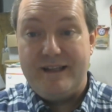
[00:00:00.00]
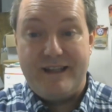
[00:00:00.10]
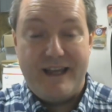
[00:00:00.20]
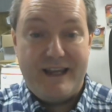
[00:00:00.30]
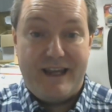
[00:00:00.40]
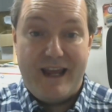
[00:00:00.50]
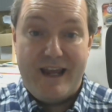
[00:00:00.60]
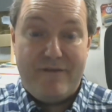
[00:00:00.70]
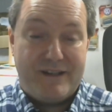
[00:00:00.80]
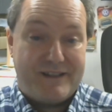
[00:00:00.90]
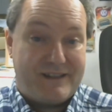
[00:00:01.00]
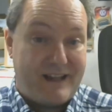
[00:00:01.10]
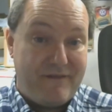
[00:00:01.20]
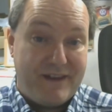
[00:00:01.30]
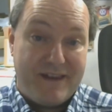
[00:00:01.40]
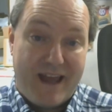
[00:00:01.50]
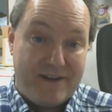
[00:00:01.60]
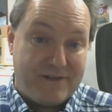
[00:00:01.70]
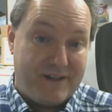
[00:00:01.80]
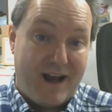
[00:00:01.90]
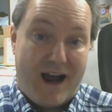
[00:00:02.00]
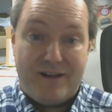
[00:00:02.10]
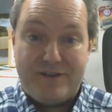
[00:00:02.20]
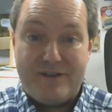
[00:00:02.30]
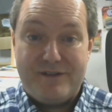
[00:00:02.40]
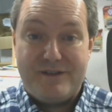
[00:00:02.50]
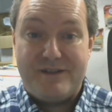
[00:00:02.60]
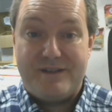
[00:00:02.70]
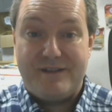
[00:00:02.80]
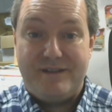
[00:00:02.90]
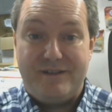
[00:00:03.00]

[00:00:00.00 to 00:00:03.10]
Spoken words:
They gave us $7,000